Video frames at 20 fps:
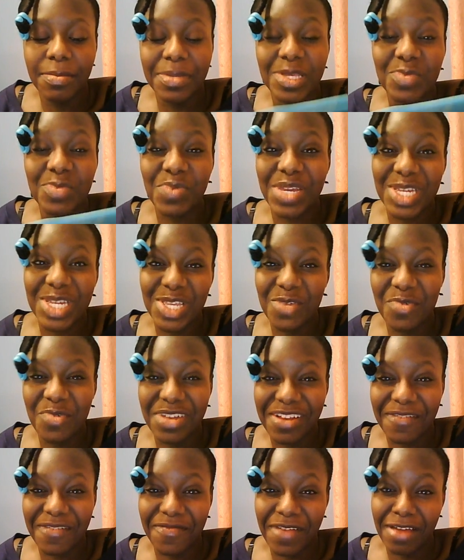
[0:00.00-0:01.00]
especially when
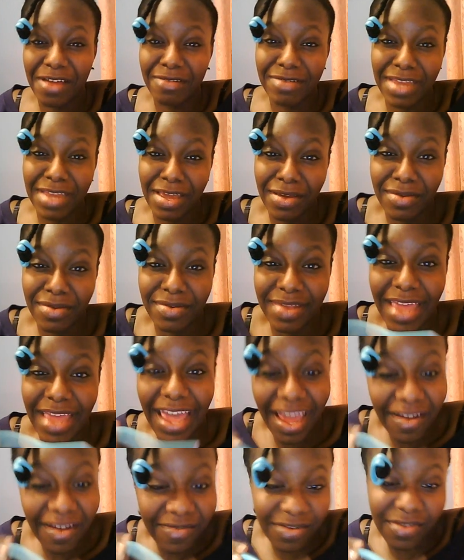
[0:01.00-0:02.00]
I found out
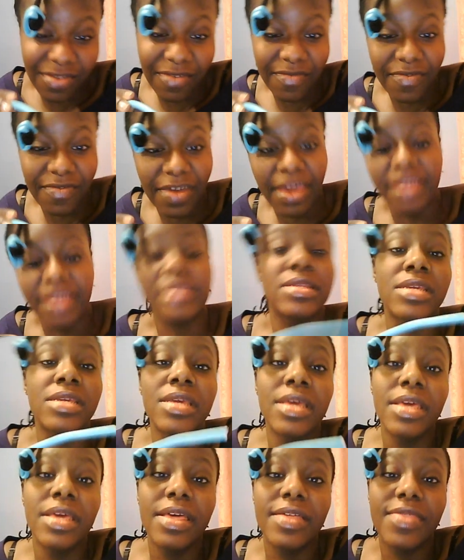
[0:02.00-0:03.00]
after the fact
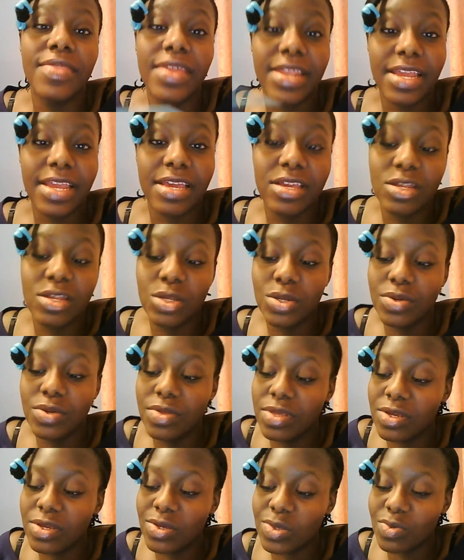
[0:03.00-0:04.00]
that I could do
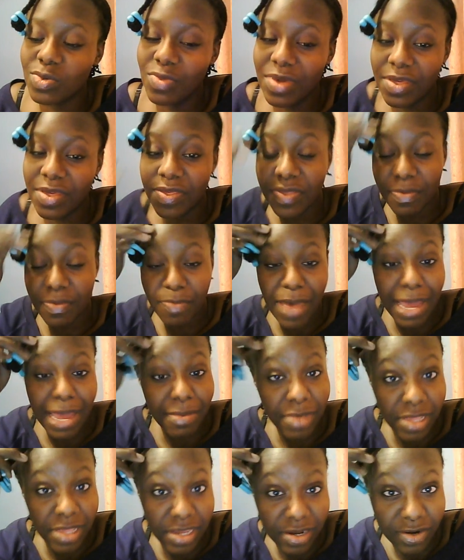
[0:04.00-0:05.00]
this with pipe
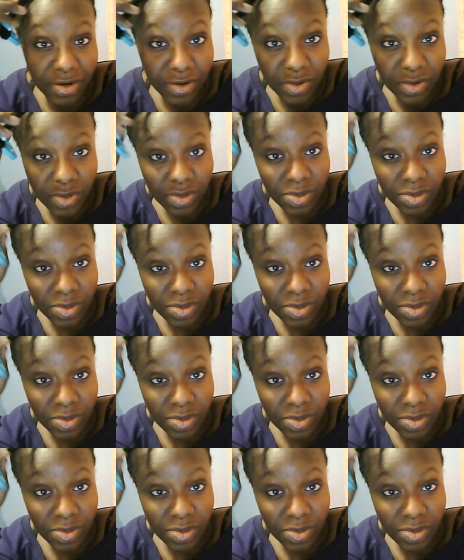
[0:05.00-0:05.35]
cleaners.